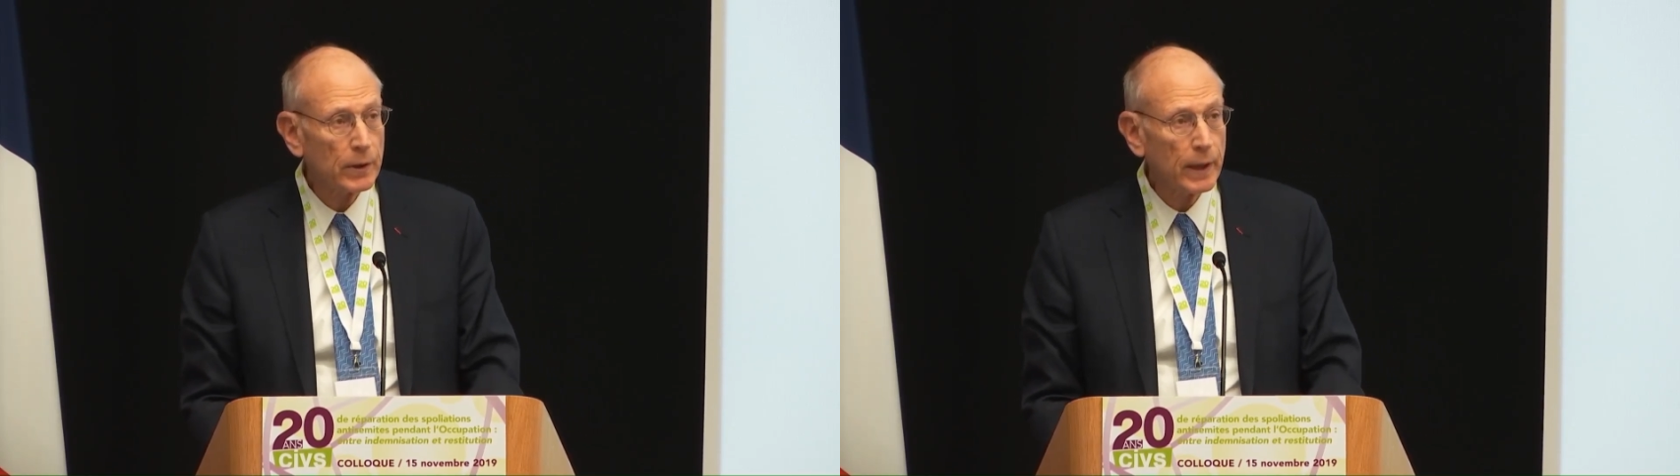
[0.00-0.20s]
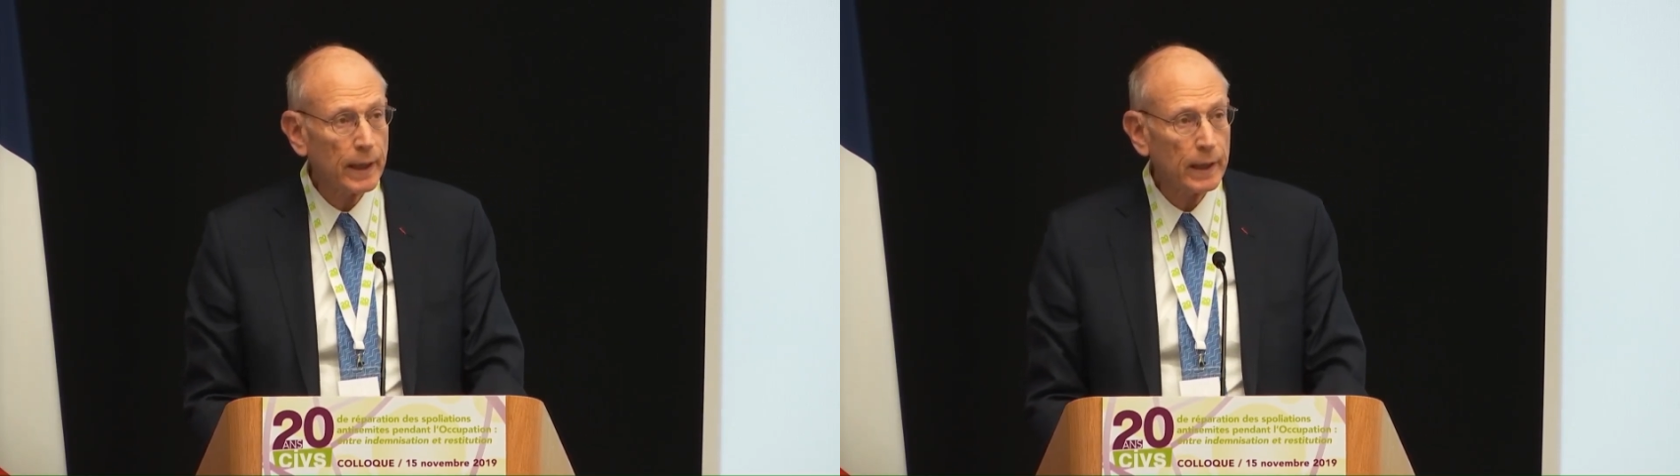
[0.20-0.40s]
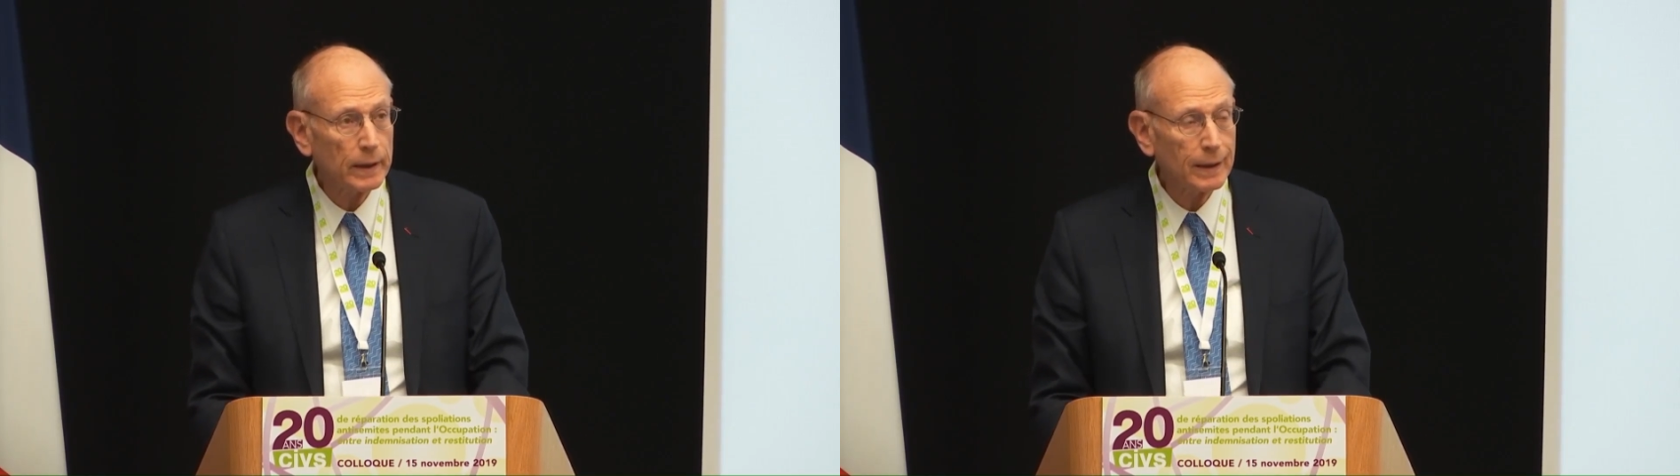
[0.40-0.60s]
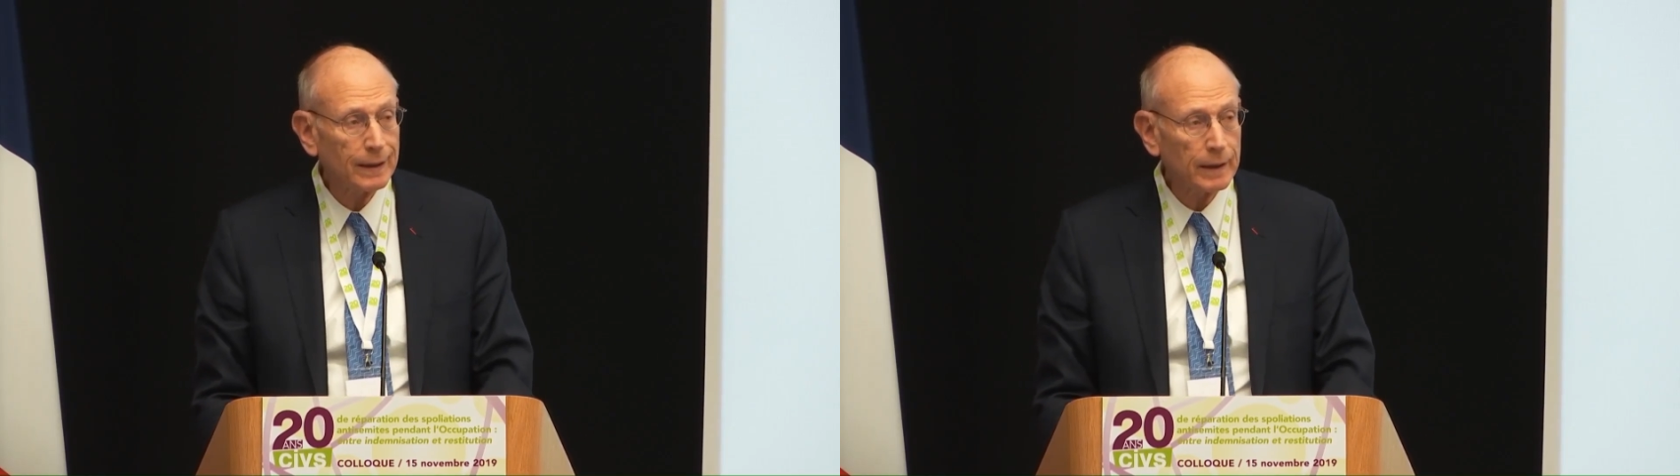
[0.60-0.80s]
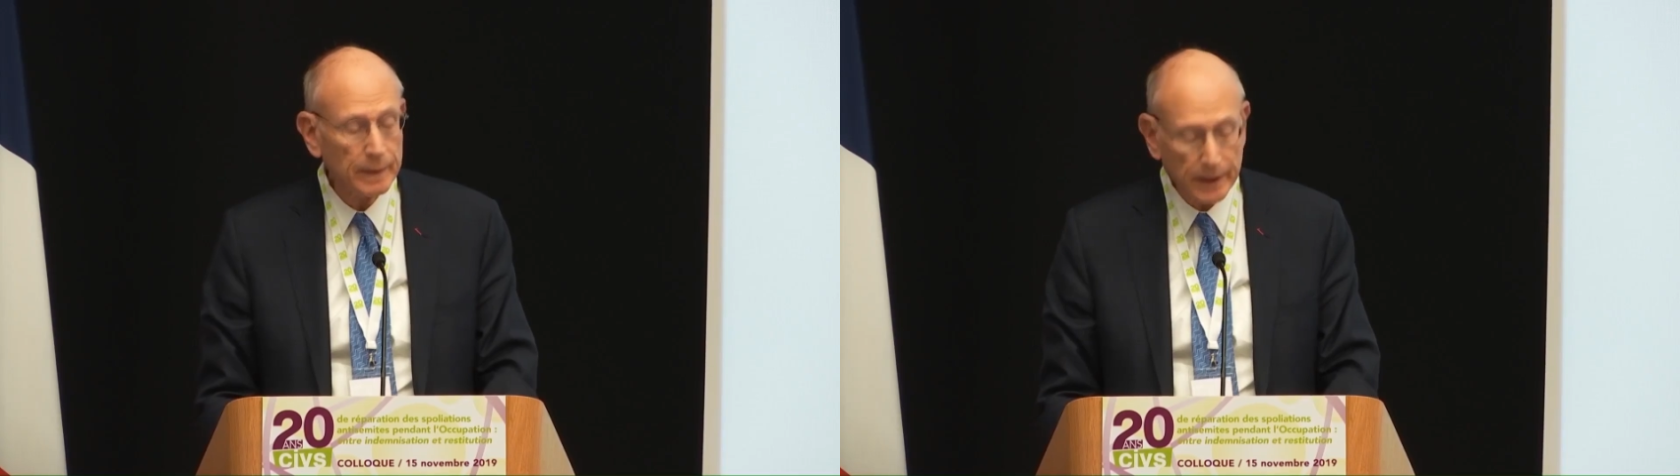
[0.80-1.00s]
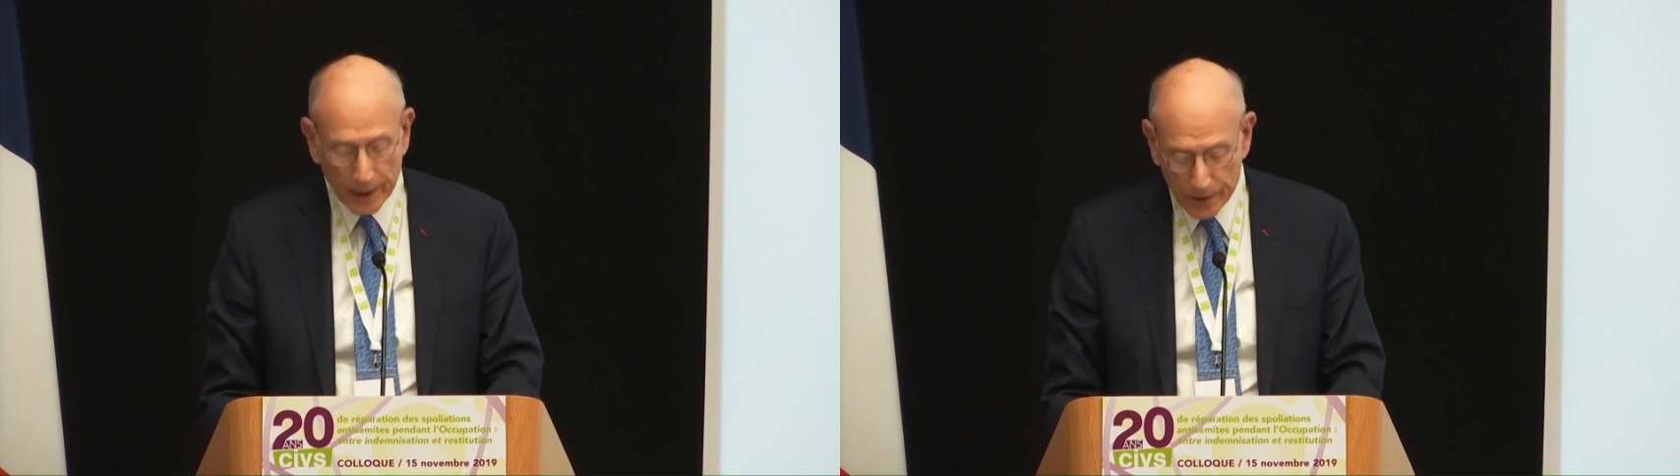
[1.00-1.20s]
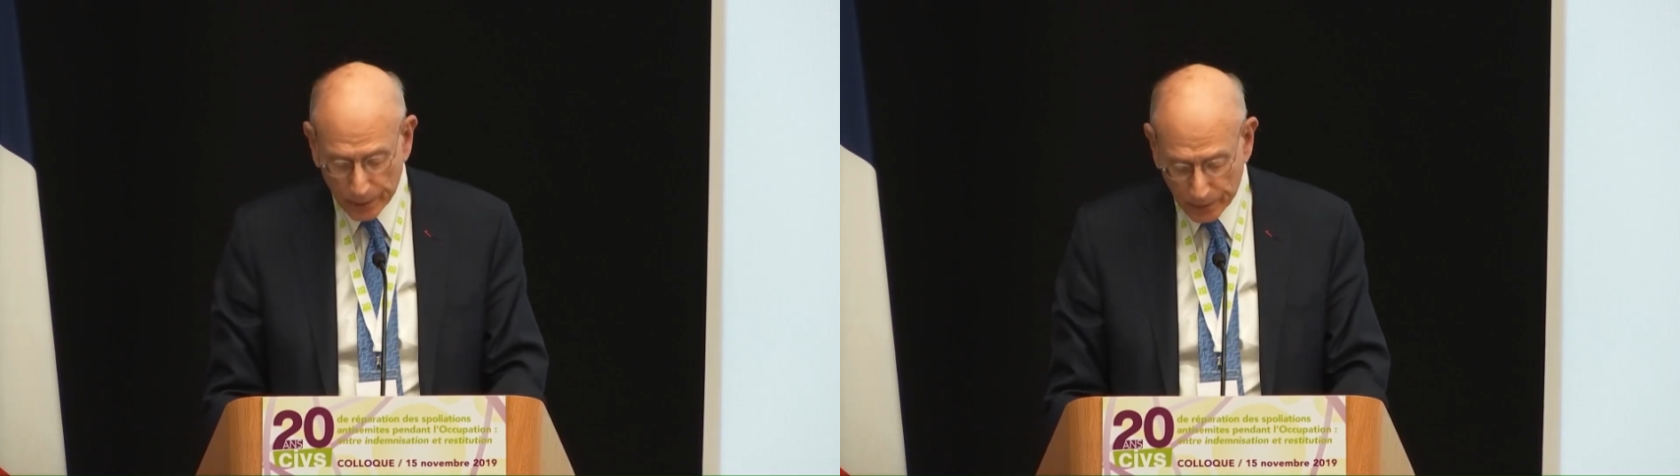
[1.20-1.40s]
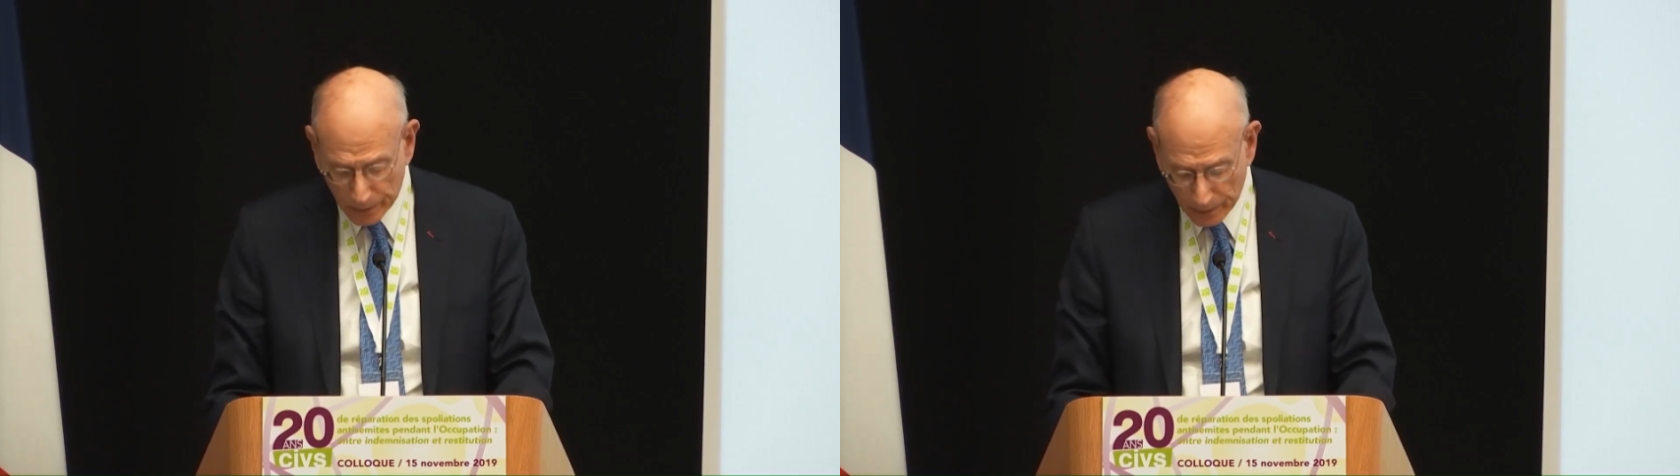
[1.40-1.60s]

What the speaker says: and limitations